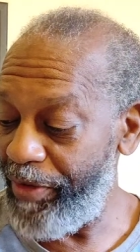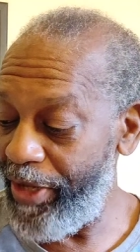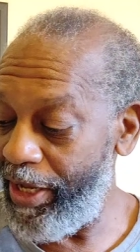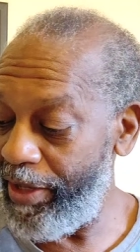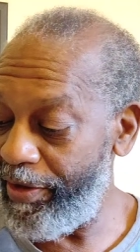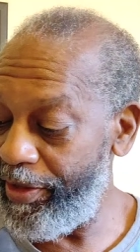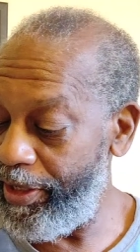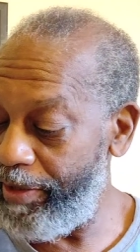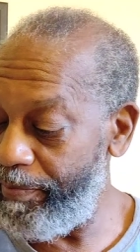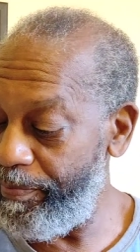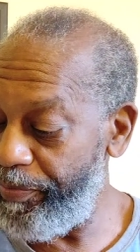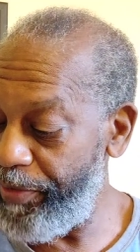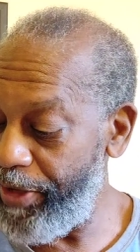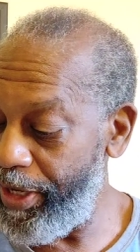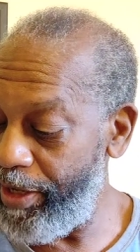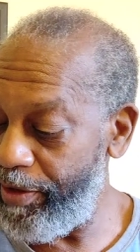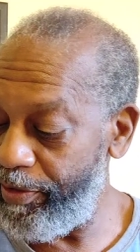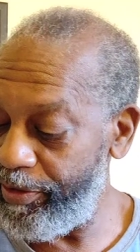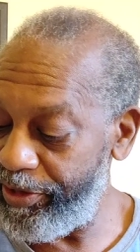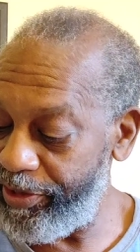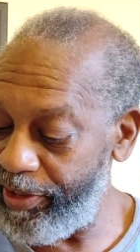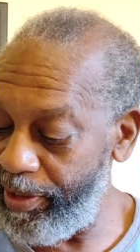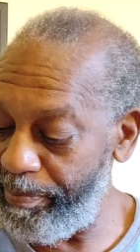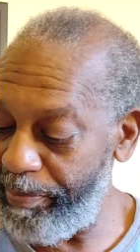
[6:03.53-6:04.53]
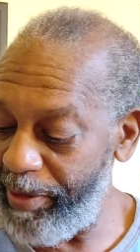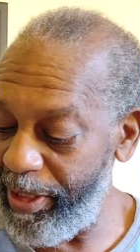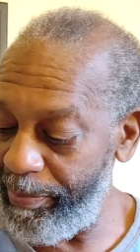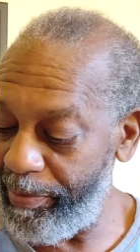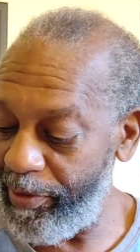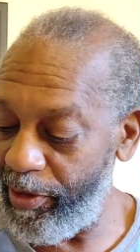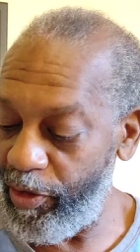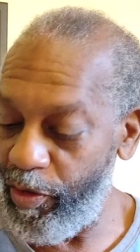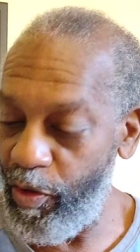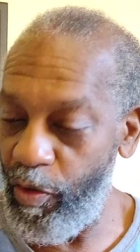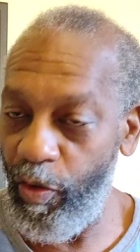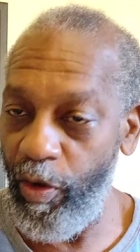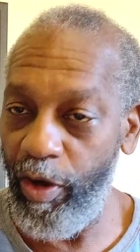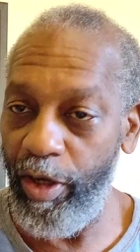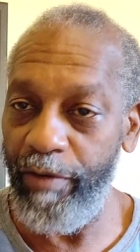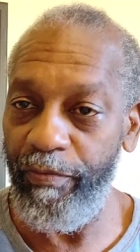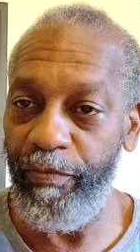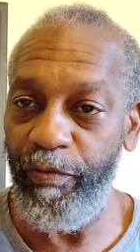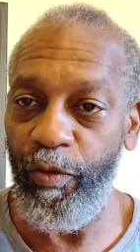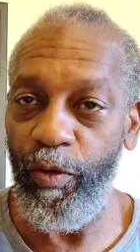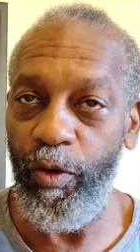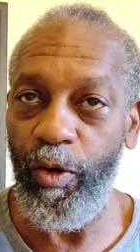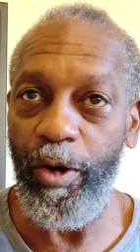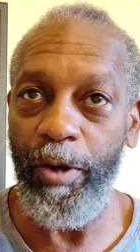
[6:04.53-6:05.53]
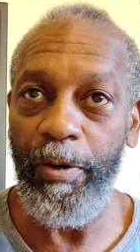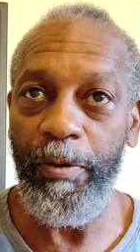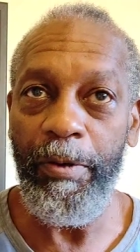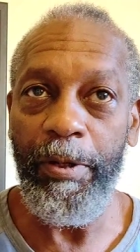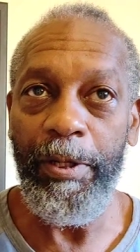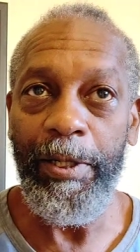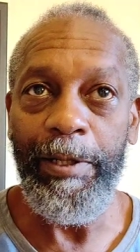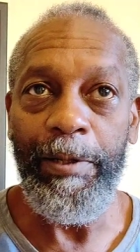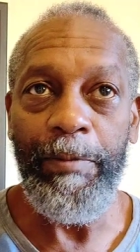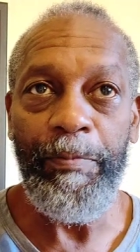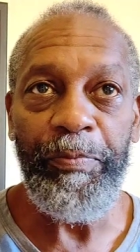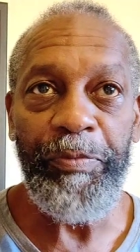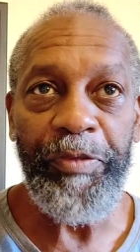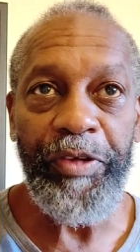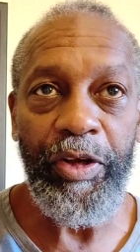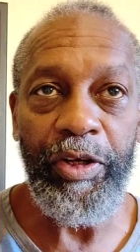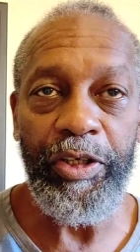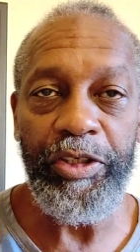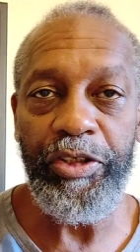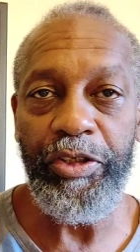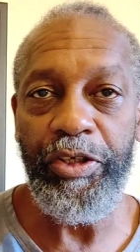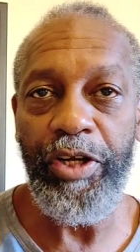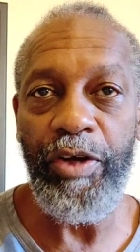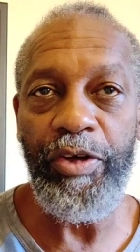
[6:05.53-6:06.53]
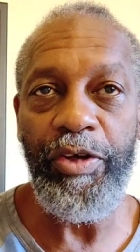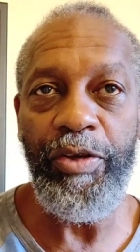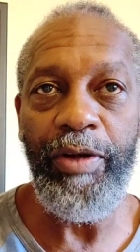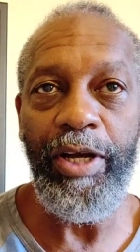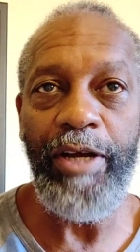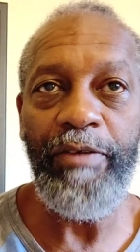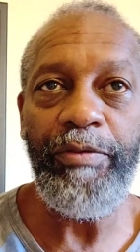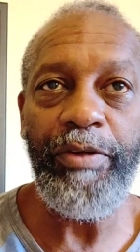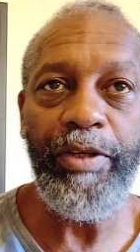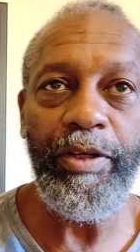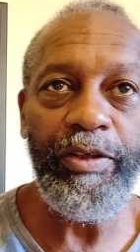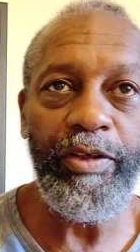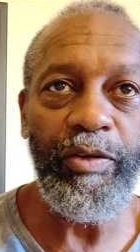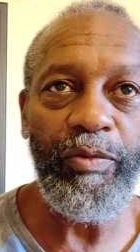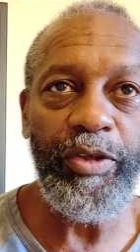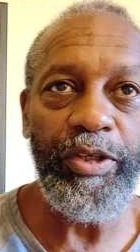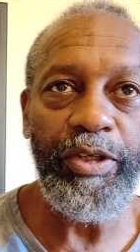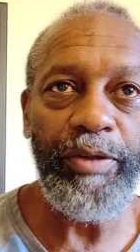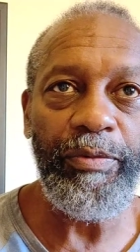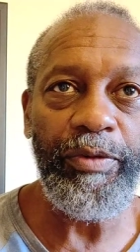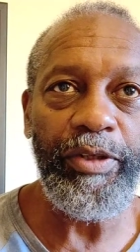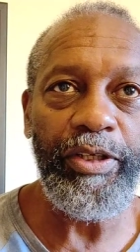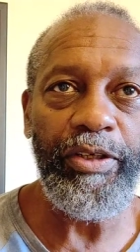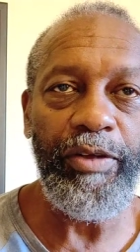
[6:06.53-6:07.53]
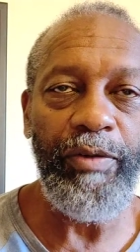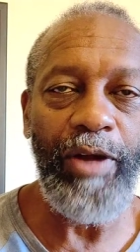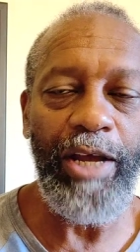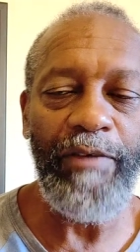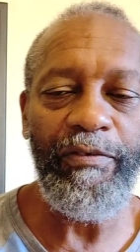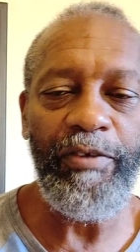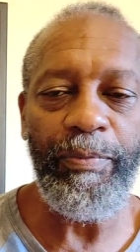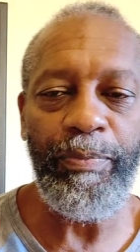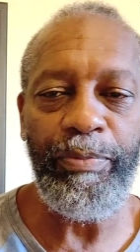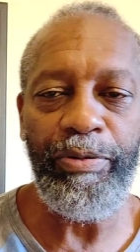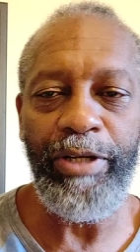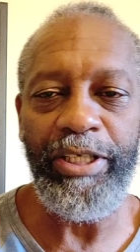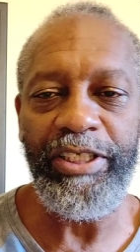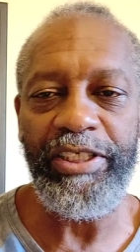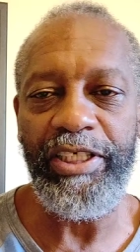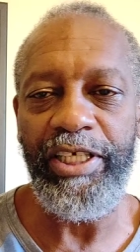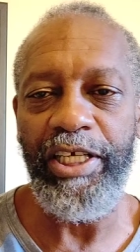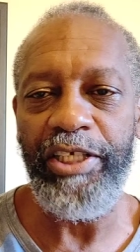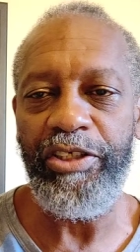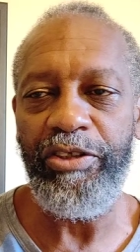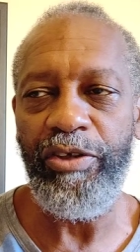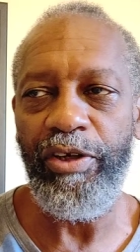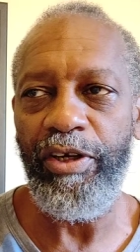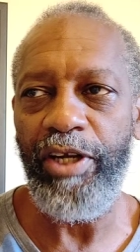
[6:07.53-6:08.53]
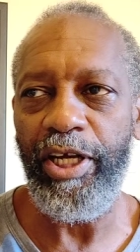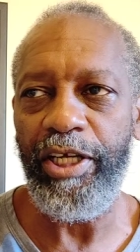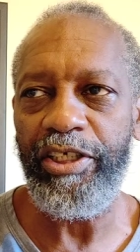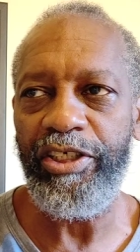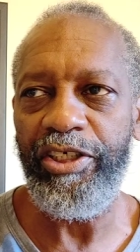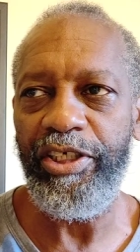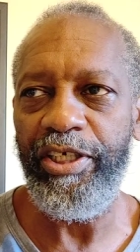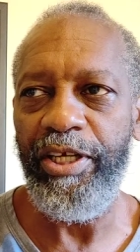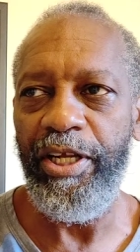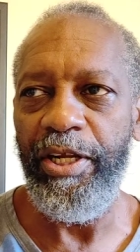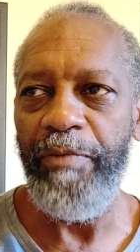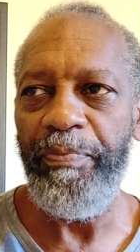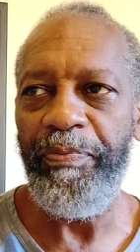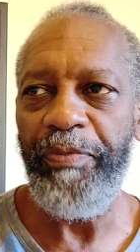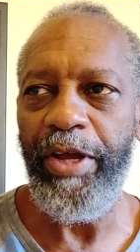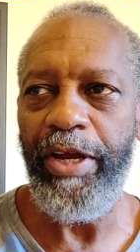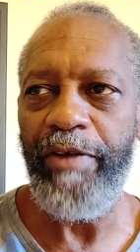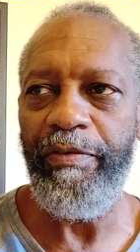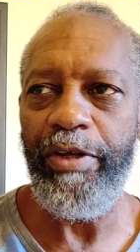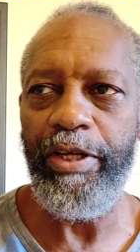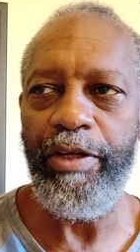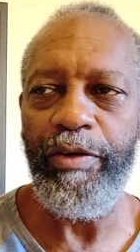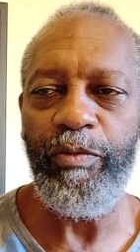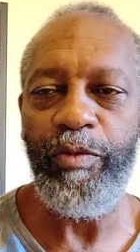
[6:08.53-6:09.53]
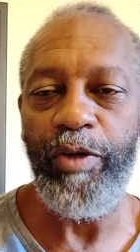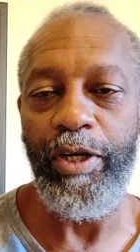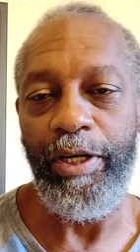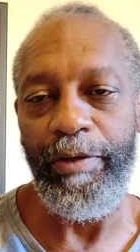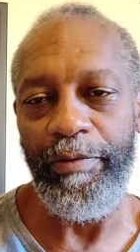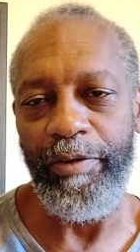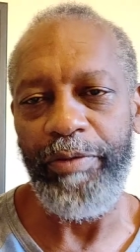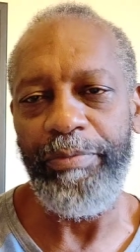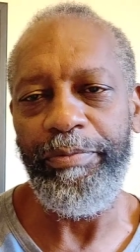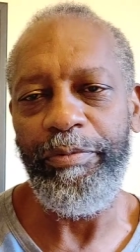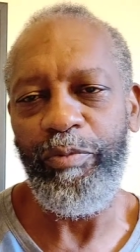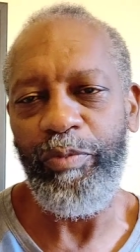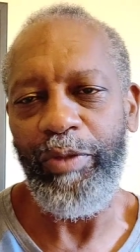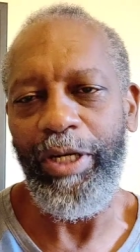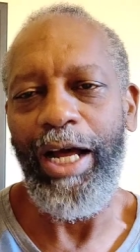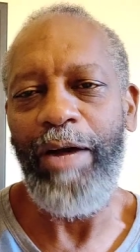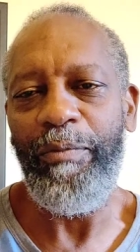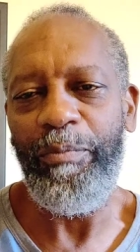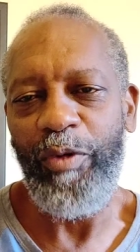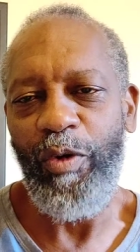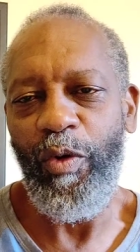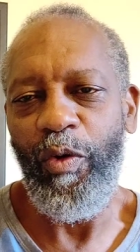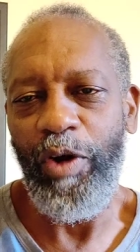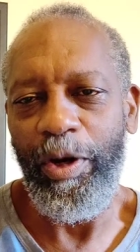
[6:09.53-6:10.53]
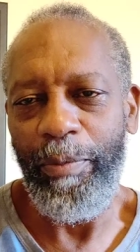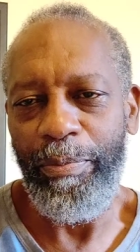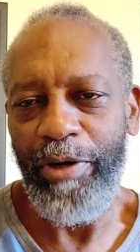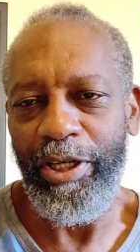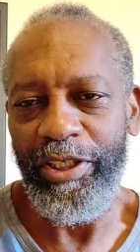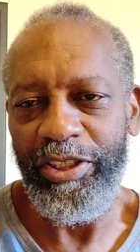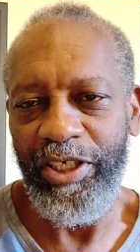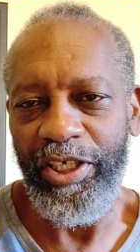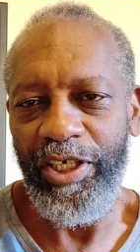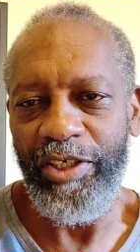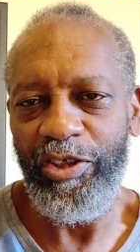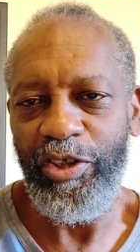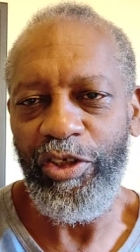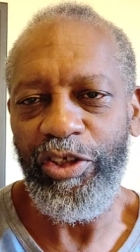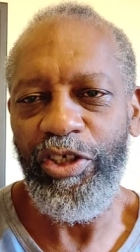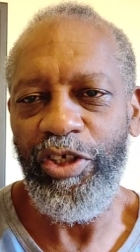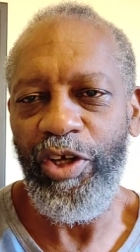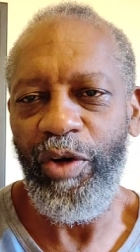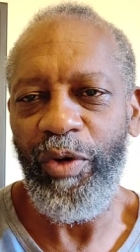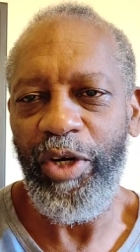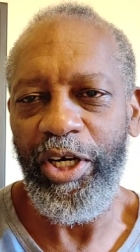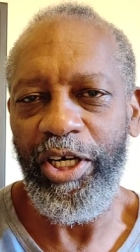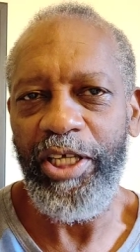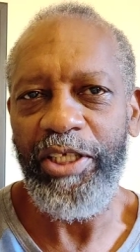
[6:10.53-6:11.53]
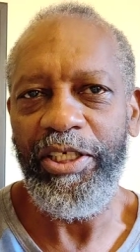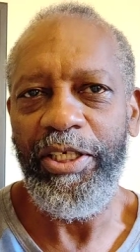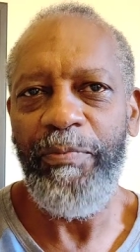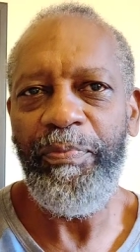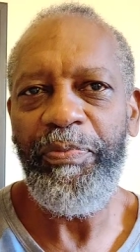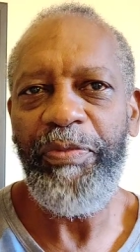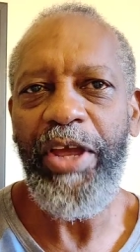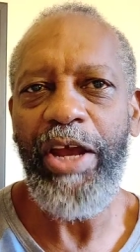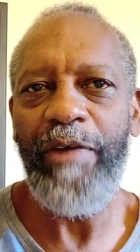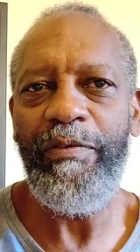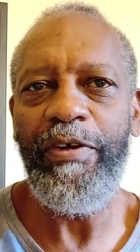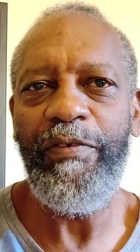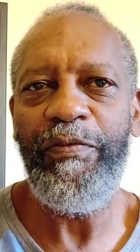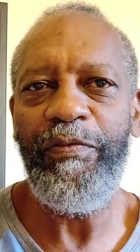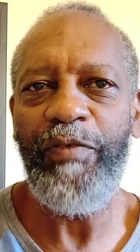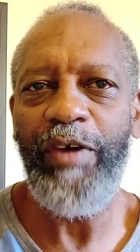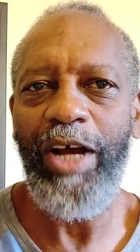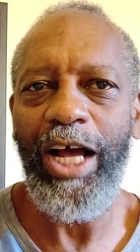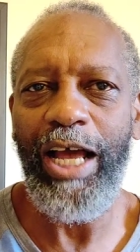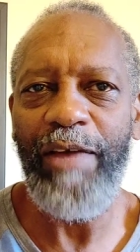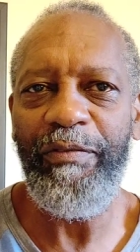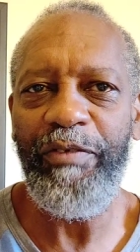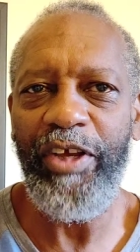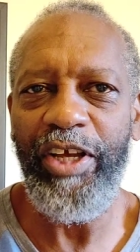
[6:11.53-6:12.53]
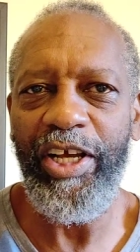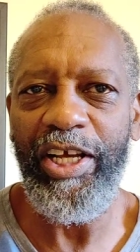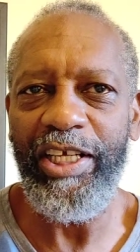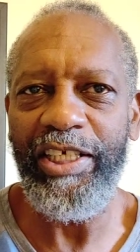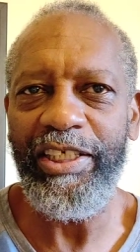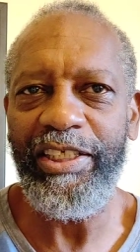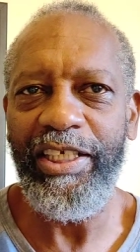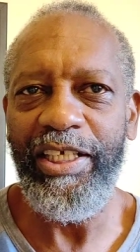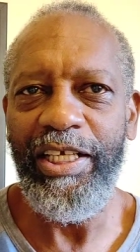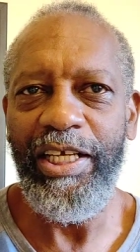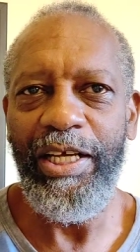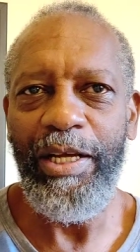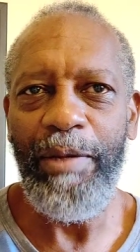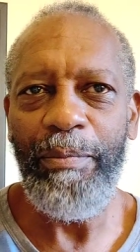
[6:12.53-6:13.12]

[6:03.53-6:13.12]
Now, there now some people are calling for because you know you have you do you have a presidential election every whatever I'm calling presidential. You know, oh. every five years. Why did